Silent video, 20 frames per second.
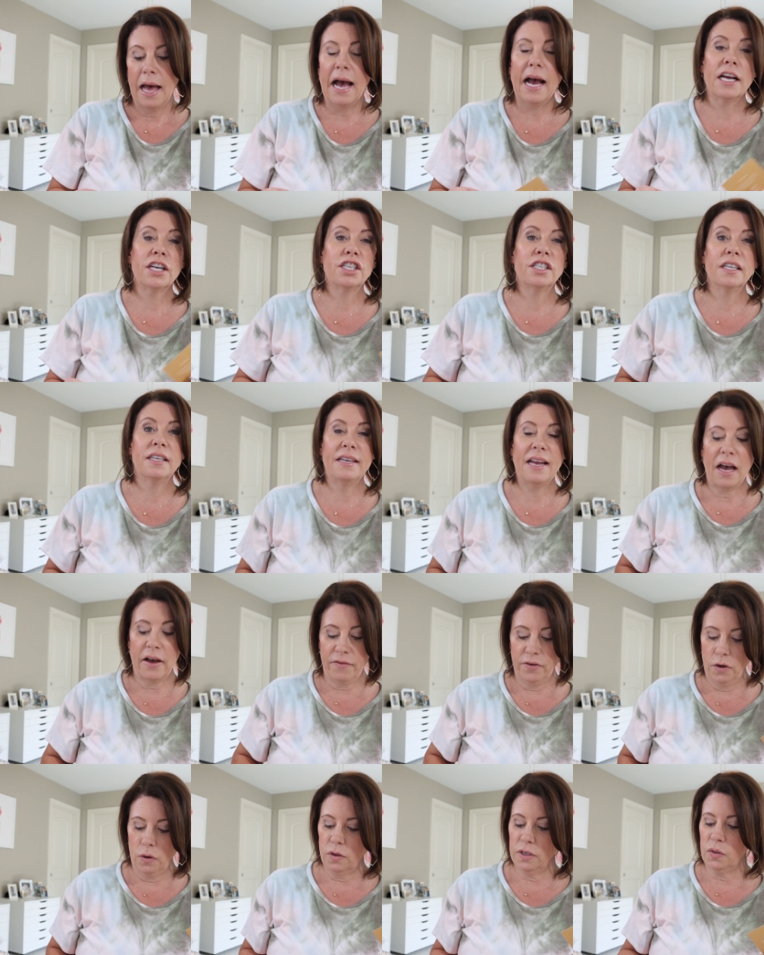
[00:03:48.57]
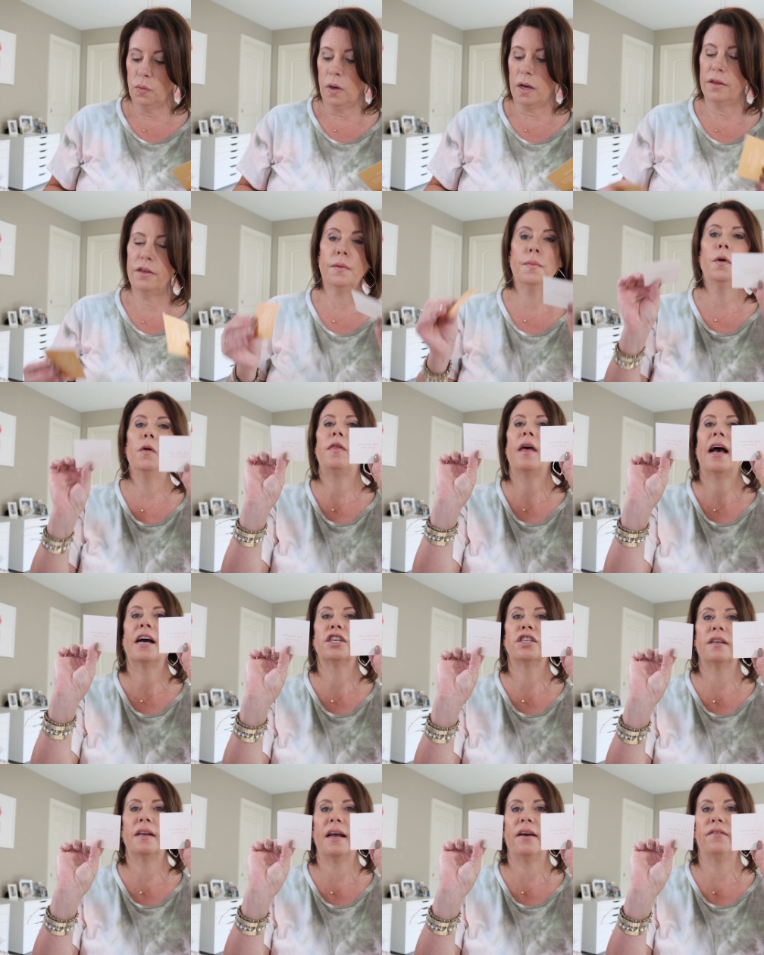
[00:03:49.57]
Ashland Avenue as well. They're both
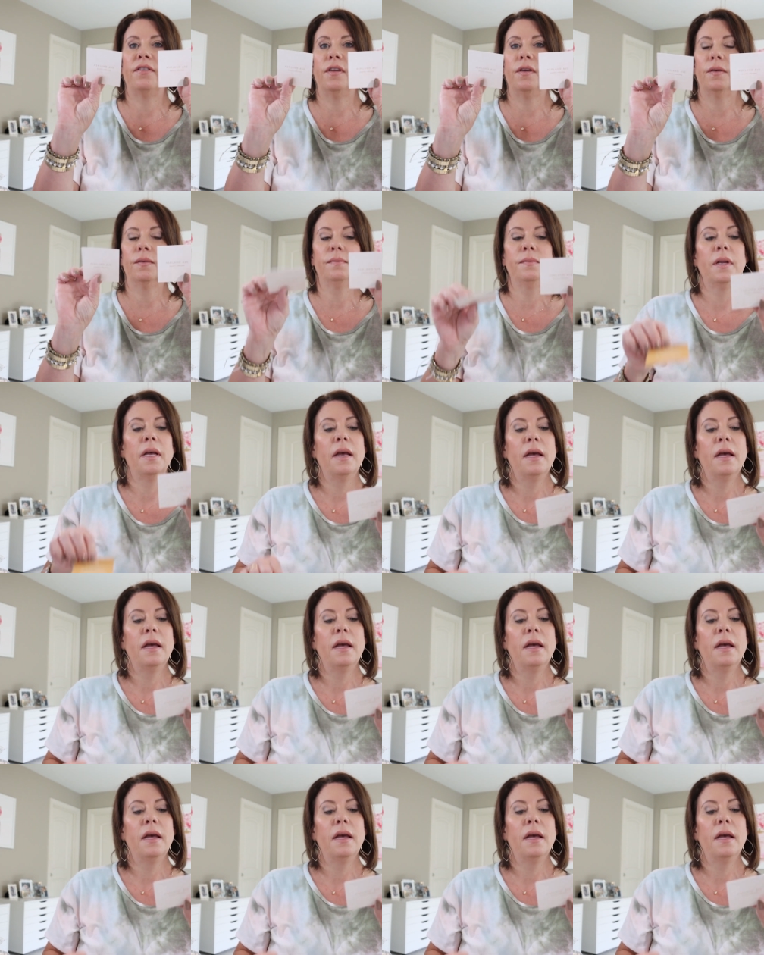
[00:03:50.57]
Ashland Avenue.